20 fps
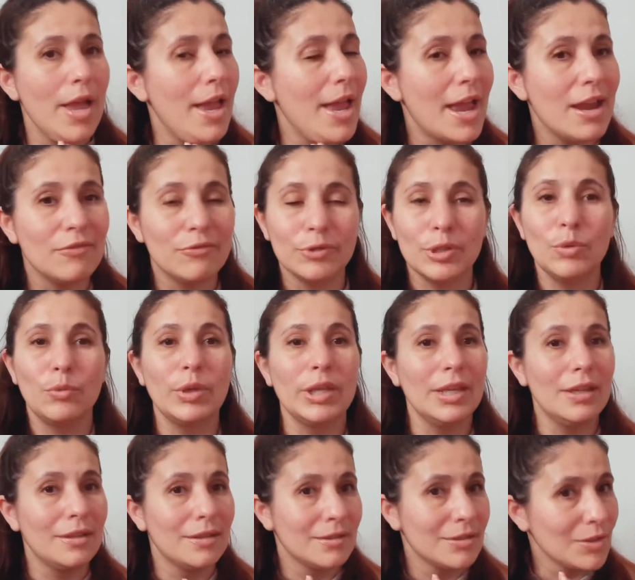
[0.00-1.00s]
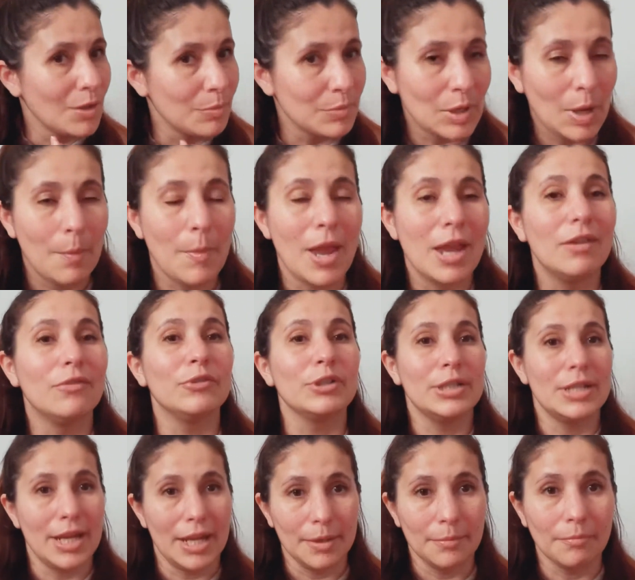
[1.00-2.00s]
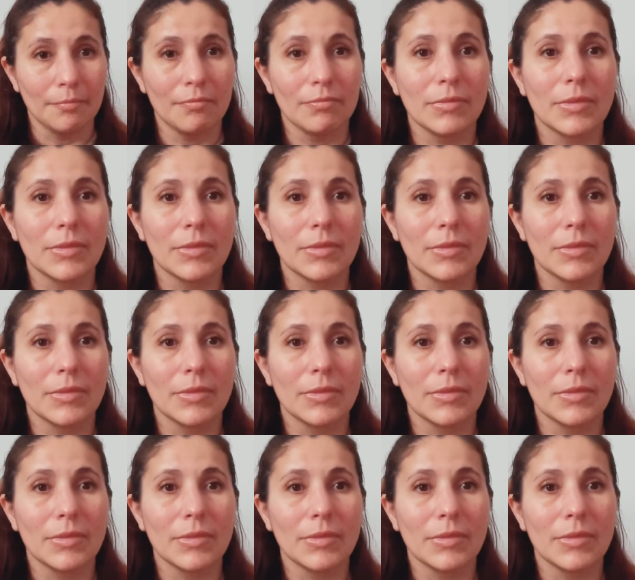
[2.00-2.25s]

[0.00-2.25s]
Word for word: every week, sometime every day.